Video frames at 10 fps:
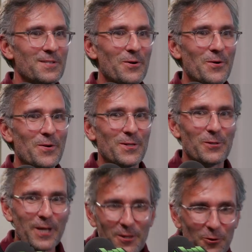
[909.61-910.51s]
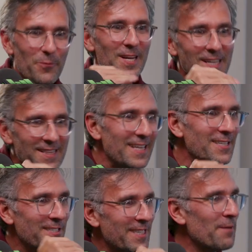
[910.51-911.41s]
So, so you can go really in
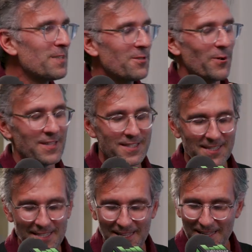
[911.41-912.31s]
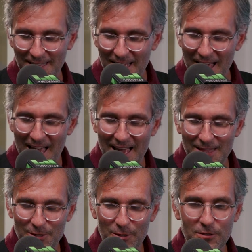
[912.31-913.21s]
each step that you're interested in.
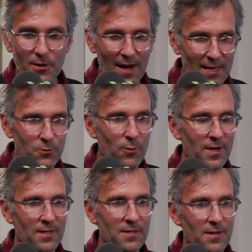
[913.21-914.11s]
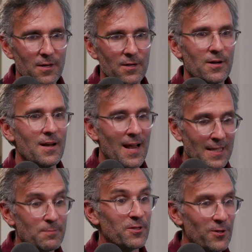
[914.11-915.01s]
And the, the last one, uh,
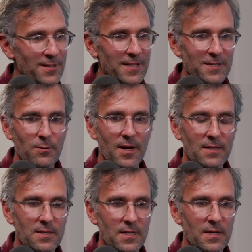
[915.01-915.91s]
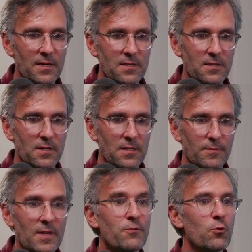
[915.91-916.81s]
last but not least, right? It's uh,
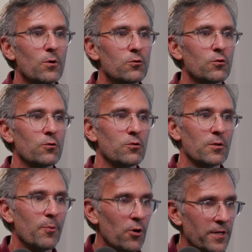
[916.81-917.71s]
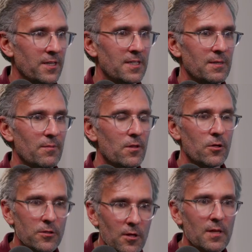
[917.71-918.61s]
if you want to talk to the product team,
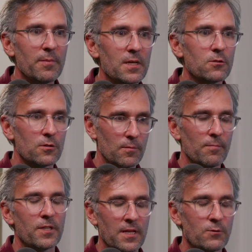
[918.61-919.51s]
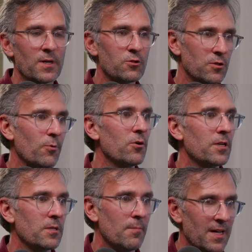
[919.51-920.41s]
not only me, to the, but as well to the
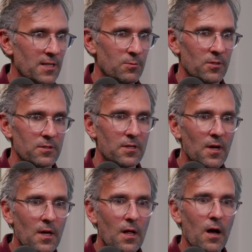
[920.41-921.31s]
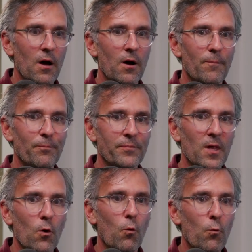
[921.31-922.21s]
product management. Um,
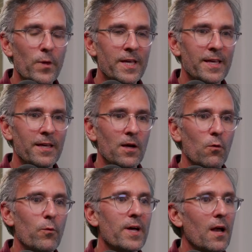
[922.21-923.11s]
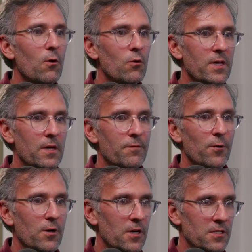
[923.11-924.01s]
we we are looking
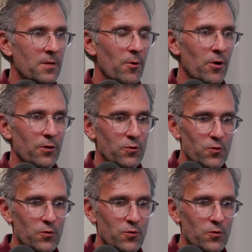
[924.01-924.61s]
for customer